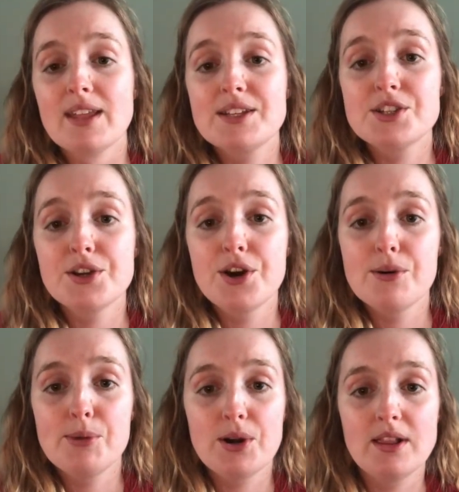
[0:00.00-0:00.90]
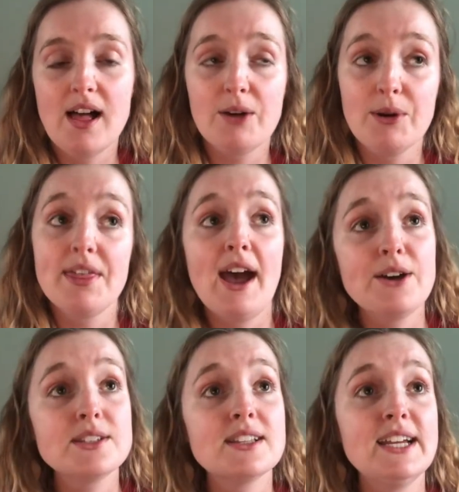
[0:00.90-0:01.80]
To go more along with
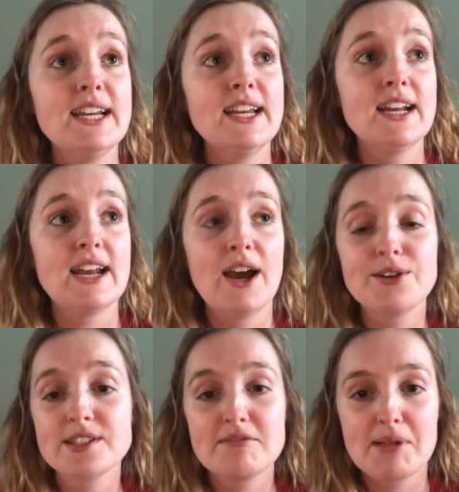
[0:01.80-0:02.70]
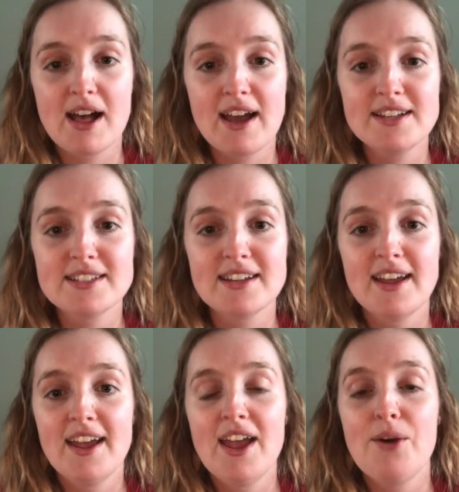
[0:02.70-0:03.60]
house cleaning and house supplies,
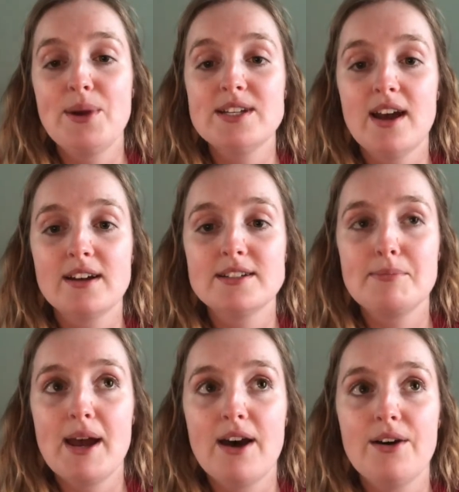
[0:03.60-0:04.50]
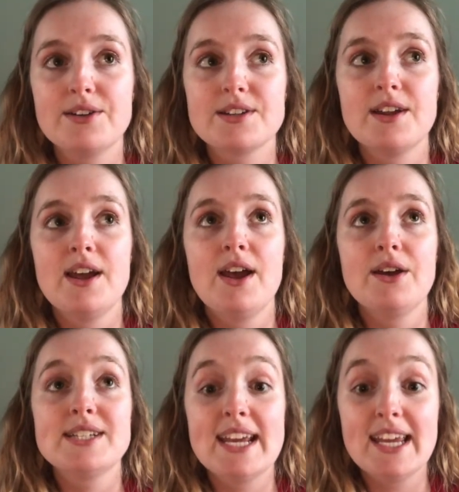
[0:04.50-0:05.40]
we talked about
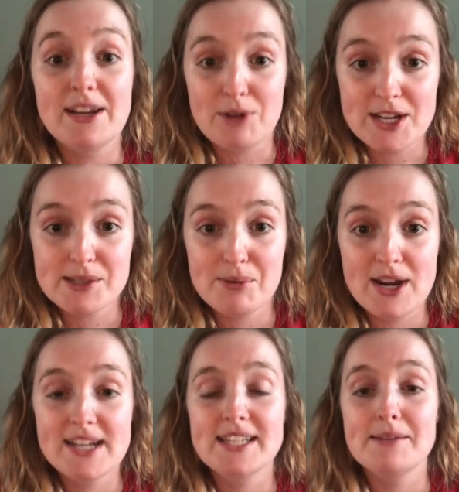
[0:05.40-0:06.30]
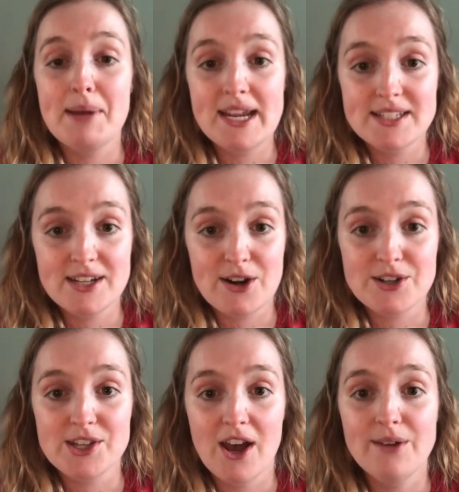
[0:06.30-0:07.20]
taking rest breaks and pacing
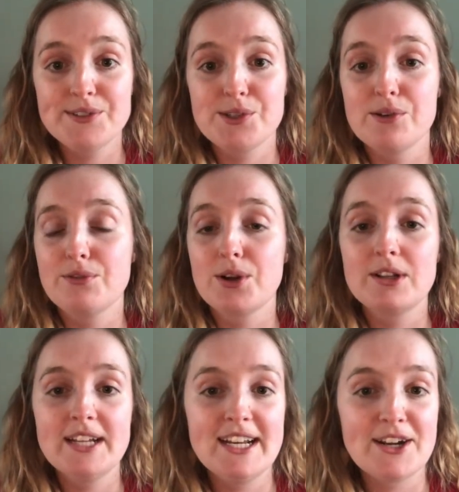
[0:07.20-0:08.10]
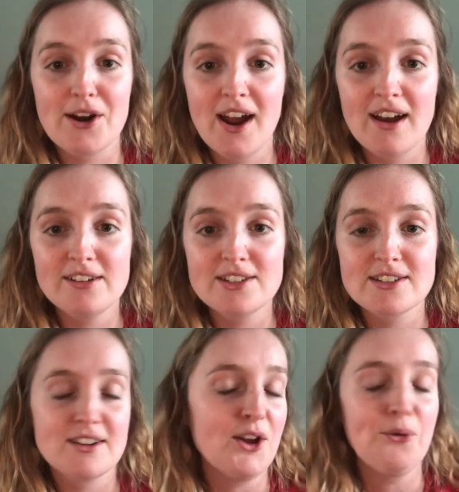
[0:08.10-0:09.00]
ourselves. So if we're cleaning our
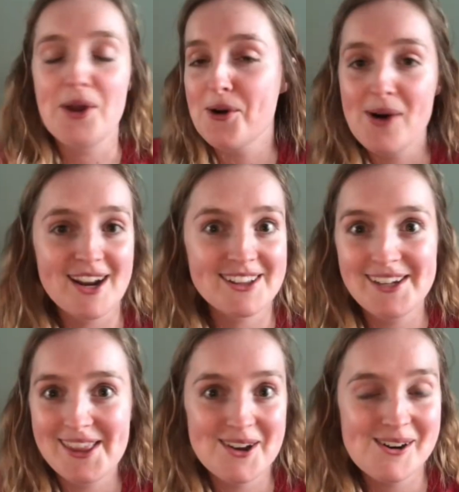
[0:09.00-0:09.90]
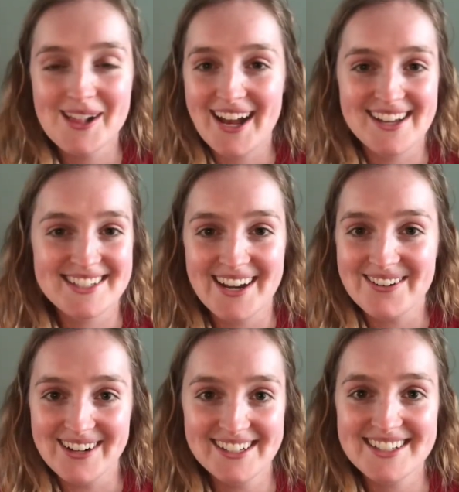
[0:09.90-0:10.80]
house, we don't want to clean the whole house at
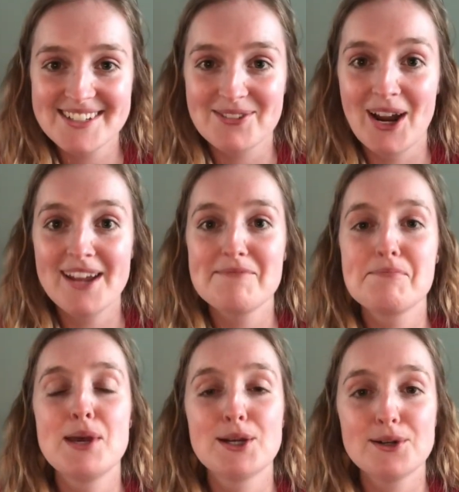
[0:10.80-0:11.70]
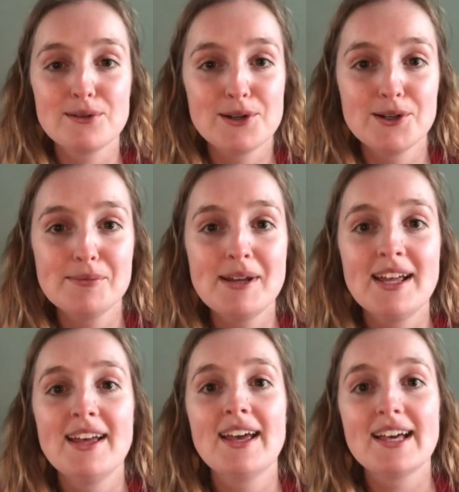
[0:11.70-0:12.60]
once, right? Pick a room,
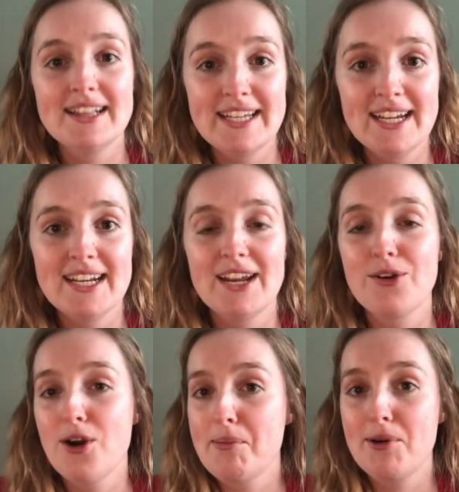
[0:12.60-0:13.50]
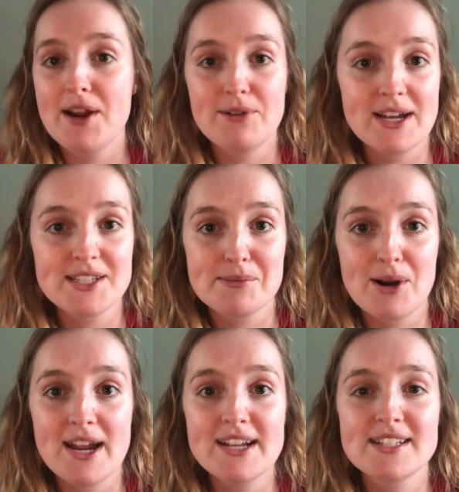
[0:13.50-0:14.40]
clean, incorporate rest
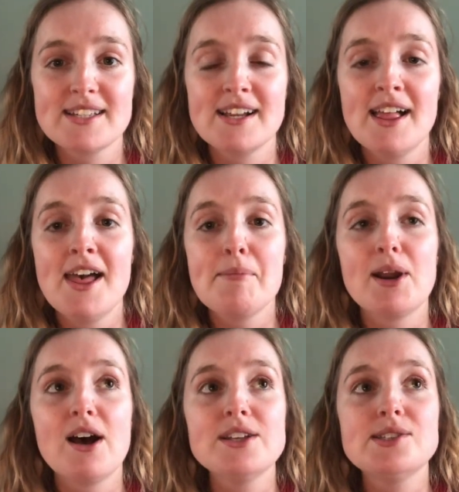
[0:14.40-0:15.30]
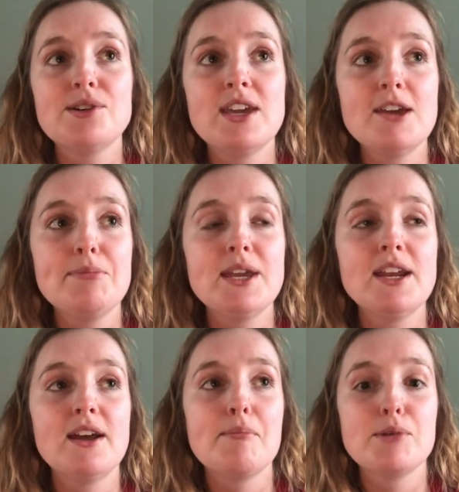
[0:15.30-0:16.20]
breaks, but also
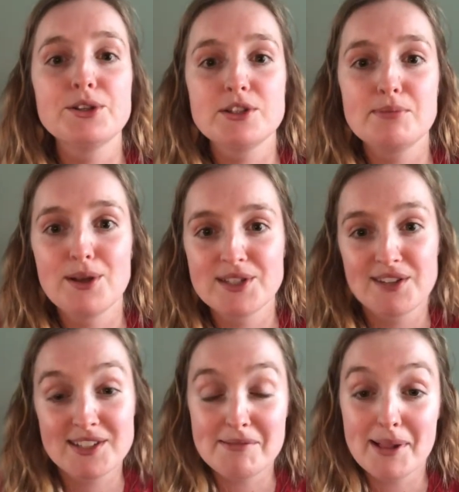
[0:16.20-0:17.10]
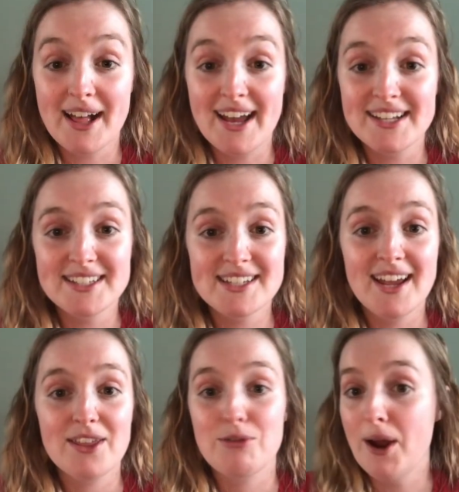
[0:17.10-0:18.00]
keeping multiples of supplies
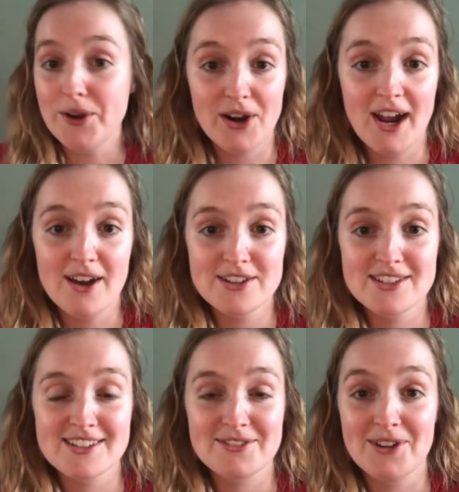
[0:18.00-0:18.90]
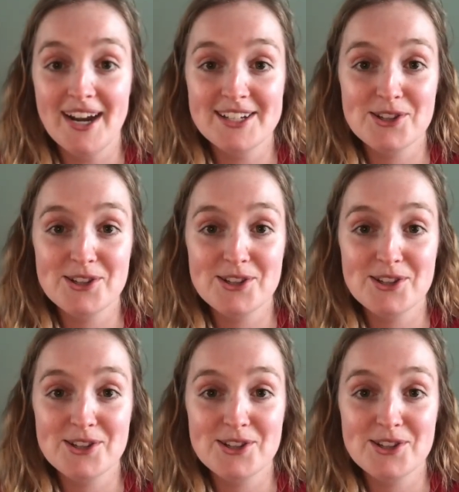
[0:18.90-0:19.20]
throughout your house, right?